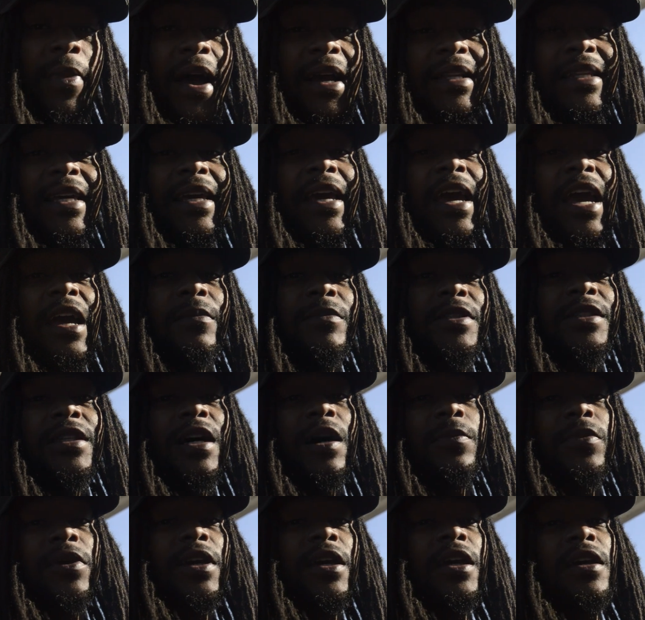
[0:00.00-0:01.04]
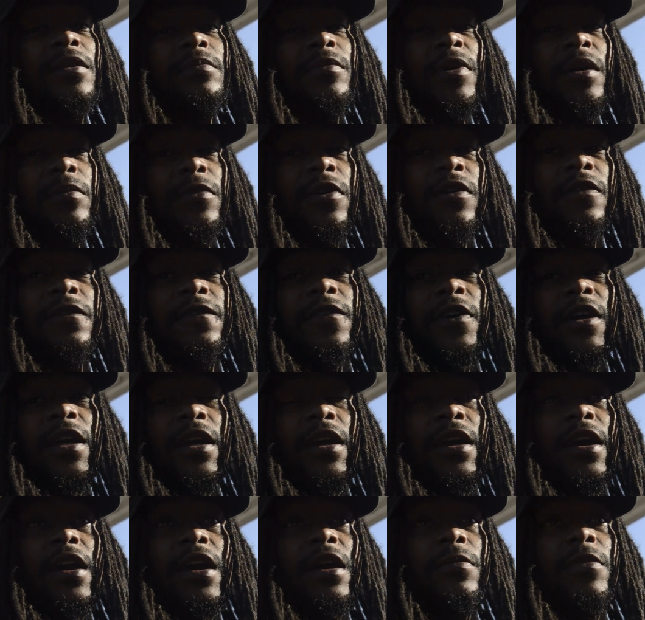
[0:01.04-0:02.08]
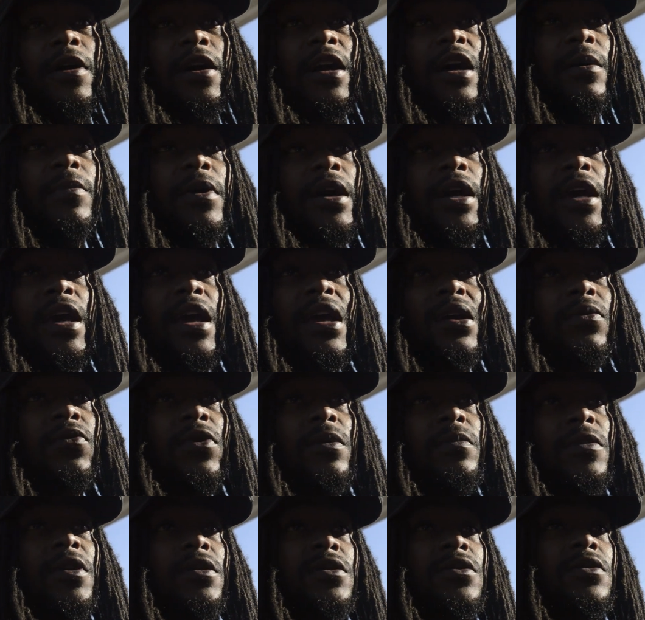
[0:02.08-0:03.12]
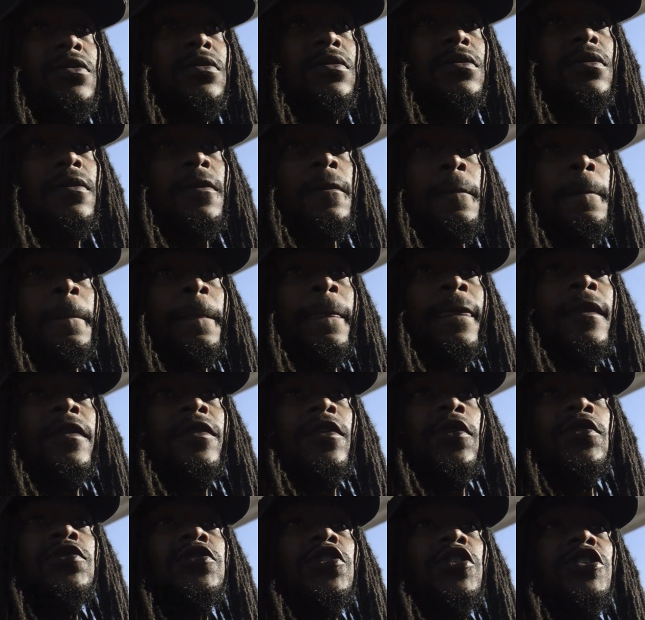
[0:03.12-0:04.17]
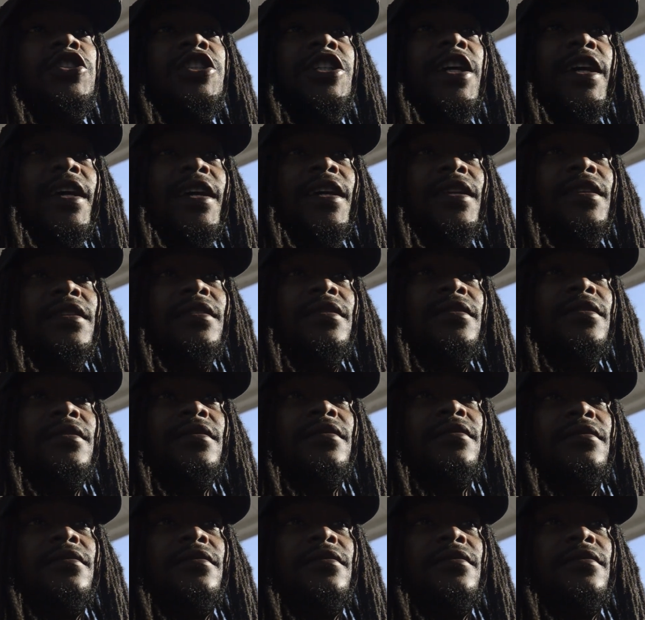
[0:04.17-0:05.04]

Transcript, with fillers: back to GameStop and getting my motherfucking game. I got my game with me too. Those are chickens.